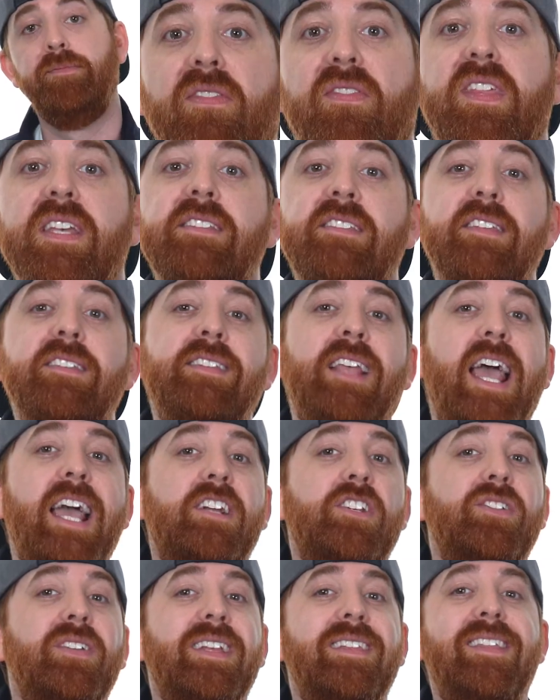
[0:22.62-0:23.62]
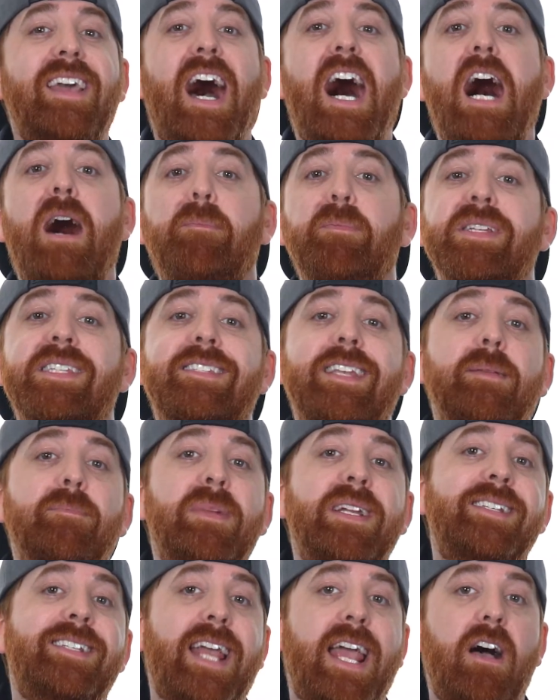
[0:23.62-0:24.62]
This is actually the opposite
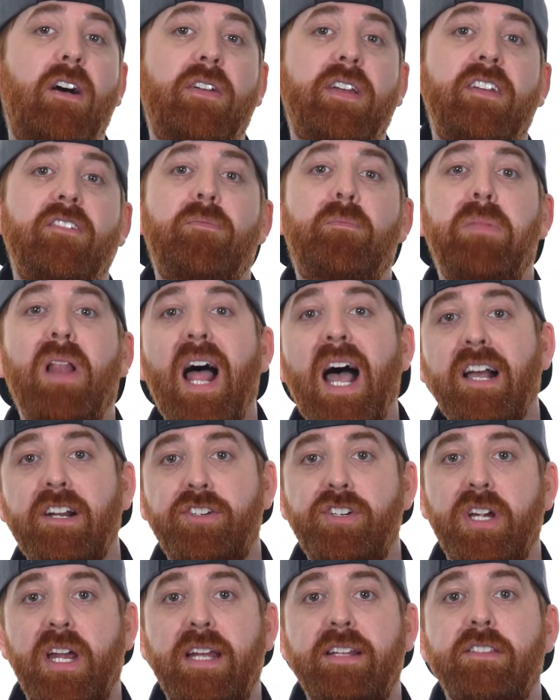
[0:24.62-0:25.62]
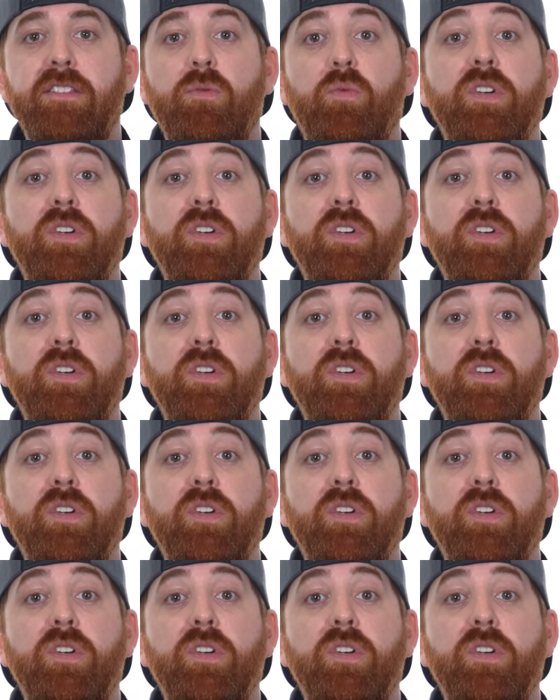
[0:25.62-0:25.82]
mentality of blockchains,